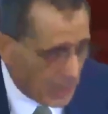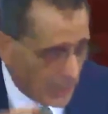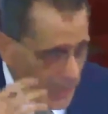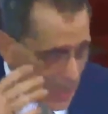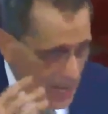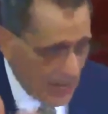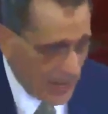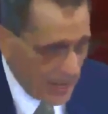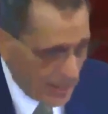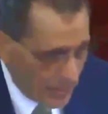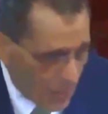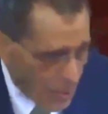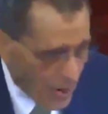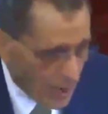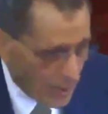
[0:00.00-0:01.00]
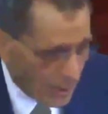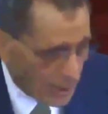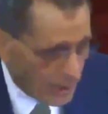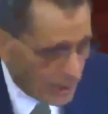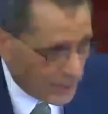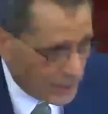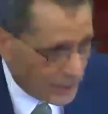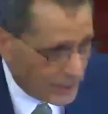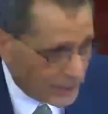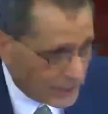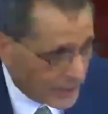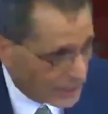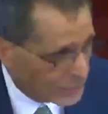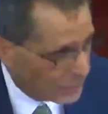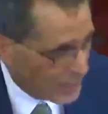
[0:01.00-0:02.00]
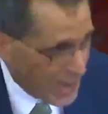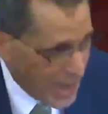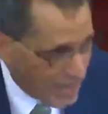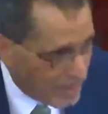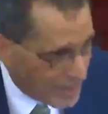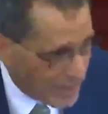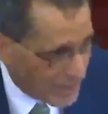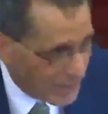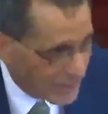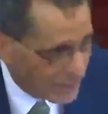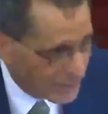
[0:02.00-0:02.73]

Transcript: again in the morning. Guess what happened?